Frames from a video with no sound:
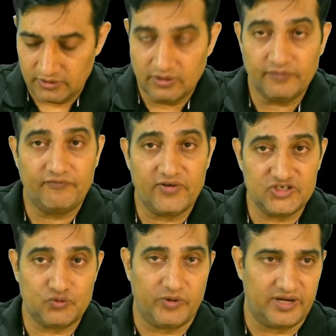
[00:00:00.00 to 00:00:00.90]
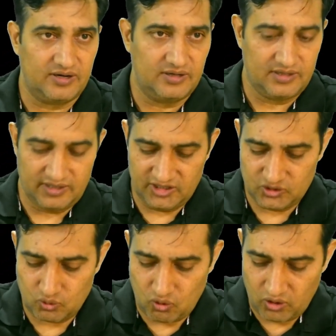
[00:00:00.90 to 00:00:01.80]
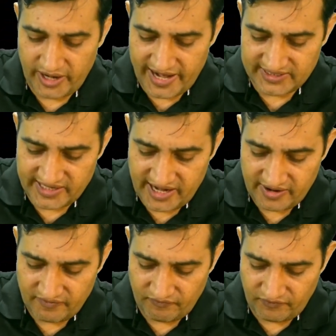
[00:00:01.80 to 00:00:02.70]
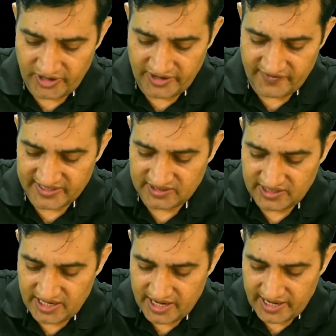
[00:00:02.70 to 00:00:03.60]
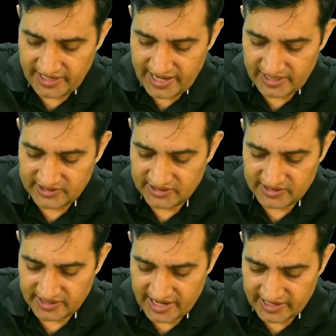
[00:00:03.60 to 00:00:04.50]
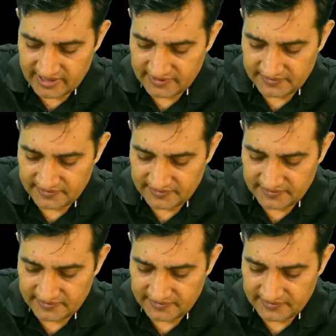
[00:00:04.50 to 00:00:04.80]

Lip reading: The first one is called as a frequency analysis attack.